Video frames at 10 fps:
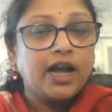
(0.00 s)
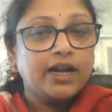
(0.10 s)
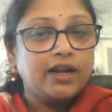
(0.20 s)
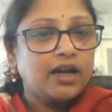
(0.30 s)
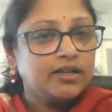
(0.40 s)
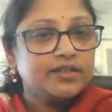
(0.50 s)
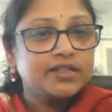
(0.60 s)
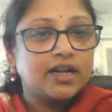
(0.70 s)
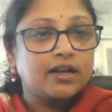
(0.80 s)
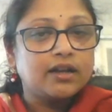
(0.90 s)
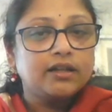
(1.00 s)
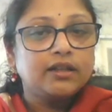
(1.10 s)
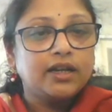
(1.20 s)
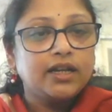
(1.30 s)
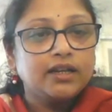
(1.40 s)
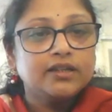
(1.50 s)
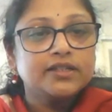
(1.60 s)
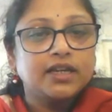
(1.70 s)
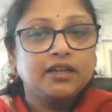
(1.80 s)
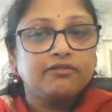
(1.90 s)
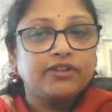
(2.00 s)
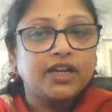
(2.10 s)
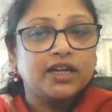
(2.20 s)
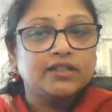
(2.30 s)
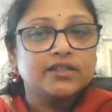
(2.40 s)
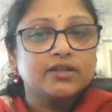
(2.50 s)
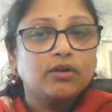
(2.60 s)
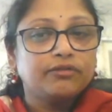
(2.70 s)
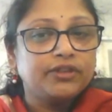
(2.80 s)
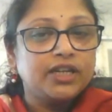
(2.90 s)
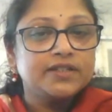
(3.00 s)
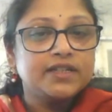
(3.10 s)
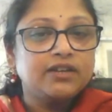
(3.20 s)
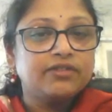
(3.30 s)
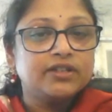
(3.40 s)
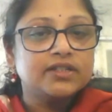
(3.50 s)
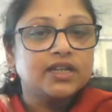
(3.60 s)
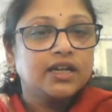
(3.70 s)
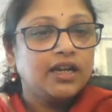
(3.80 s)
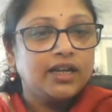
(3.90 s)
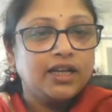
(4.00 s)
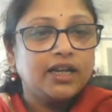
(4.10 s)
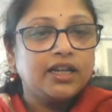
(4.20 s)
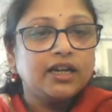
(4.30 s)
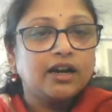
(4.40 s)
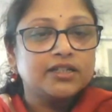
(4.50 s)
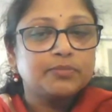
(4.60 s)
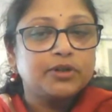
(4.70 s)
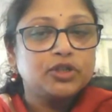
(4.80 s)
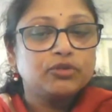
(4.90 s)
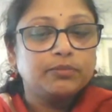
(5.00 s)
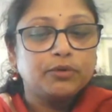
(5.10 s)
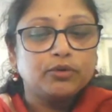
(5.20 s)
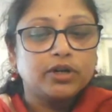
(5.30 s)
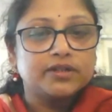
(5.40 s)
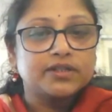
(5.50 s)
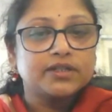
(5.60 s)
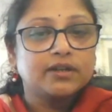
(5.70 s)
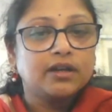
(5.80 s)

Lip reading: and understand the inner significance of these events in aiding our spiritual progress.